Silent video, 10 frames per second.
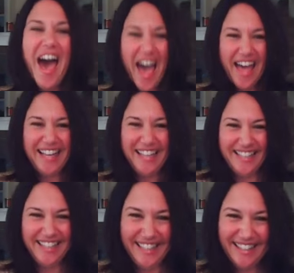
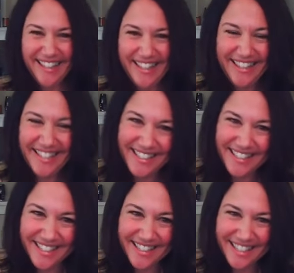
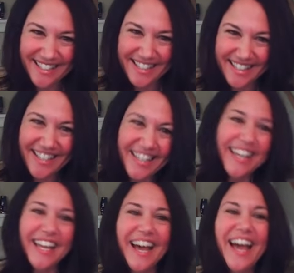
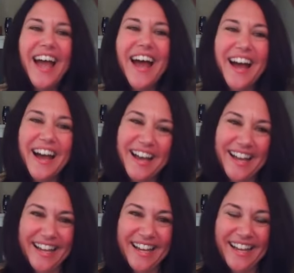
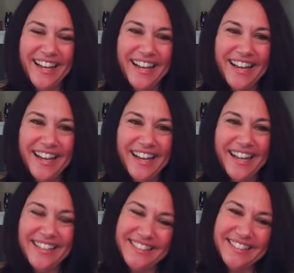
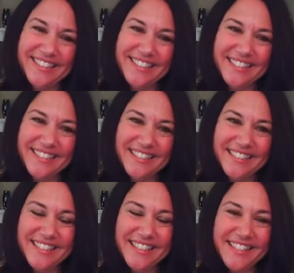
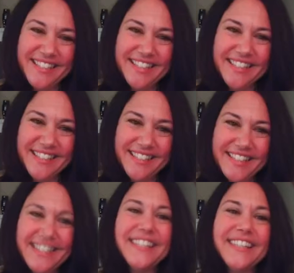
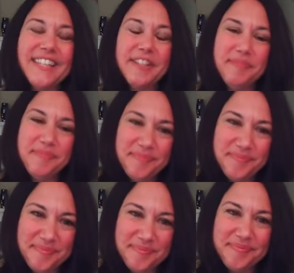
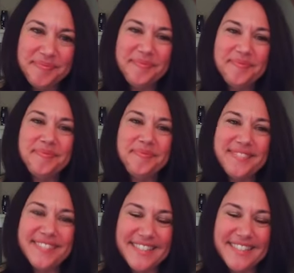(silent)